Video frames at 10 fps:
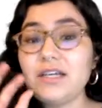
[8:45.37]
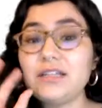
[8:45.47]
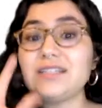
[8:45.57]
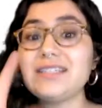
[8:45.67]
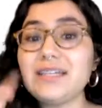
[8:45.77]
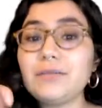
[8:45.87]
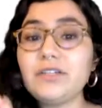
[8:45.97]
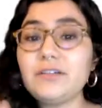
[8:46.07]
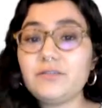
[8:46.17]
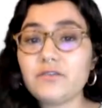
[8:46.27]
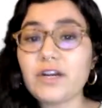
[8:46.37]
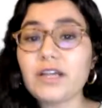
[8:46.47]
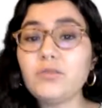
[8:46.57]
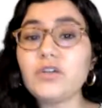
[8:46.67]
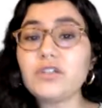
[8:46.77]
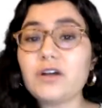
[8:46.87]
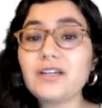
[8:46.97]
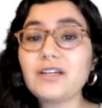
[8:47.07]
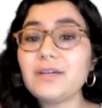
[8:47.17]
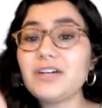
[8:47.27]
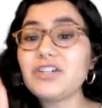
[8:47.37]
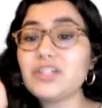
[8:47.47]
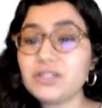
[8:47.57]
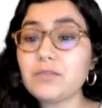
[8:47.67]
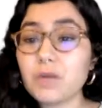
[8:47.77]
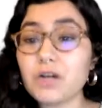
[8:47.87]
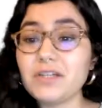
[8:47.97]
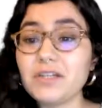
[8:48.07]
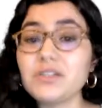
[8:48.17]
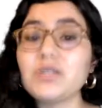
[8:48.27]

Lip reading: the sampling frame we're talking about, is department.